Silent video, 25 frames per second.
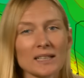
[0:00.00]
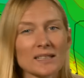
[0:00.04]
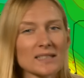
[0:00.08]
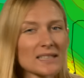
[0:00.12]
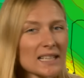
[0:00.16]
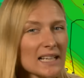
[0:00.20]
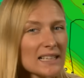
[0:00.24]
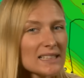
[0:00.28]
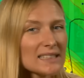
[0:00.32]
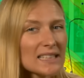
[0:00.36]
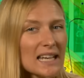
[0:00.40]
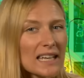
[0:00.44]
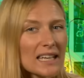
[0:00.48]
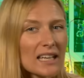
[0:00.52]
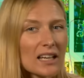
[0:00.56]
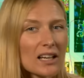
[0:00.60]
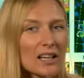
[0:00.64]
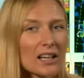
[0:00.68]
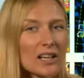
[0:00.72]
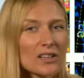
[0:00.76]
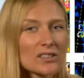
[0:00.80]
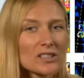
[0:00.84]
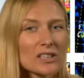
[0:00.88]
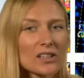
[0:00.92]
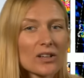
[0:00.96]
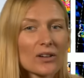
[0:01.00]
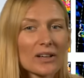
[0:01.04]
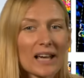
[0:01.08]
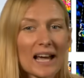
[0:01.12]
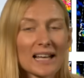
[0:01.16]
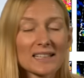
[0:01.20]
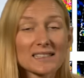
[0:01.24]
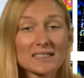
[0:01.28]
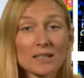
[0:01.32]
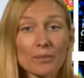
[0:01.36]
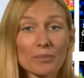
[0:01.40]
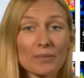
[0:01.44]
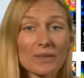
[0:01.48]
So let's take a closer look
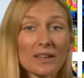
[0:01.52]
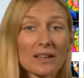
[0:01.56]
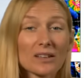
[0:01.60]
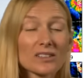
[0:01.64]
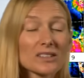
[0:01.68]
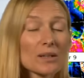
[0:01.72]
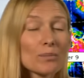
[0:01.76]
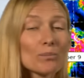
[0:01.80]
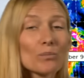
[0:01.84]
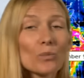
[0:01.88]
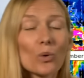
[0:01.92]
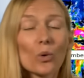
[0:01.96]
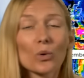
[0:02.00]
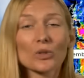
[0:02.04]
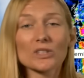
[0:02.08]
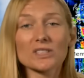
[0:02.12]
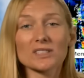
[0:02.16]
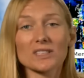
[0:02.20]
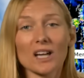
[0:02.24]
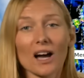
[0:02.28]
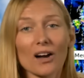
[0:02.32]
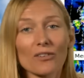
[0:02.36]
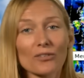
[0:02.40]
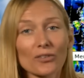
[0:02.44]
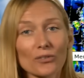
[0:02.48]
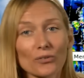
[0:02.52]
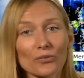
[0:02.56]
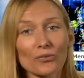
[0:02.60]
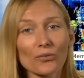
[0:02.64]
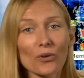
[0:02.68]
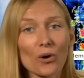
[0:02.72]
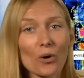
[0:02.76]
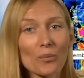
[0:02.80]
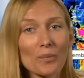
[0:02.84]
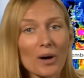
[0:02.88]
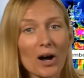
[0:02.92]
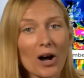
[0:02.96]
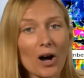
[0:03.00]
at some, some more stuff
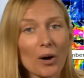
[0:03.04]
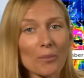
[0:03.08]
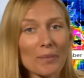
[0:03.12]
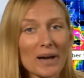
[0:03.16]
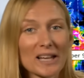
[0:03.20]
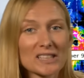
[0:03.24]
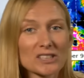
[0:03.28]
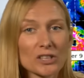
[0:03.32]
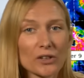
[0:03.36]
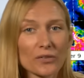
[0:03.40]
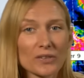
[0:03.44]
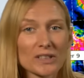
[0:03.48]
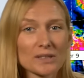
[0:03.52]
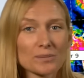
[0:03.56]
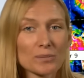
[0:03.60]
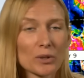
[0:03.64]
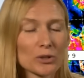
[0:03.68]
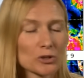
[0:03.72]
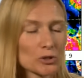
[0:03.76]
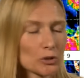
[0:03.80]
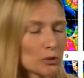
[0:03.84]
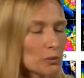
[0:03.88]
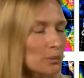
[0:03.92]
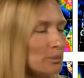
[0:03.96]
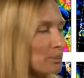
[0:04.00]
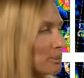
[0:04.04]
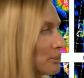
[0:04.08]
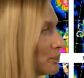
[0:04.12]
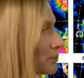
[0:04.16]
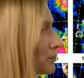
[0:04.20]
from our Met Office model.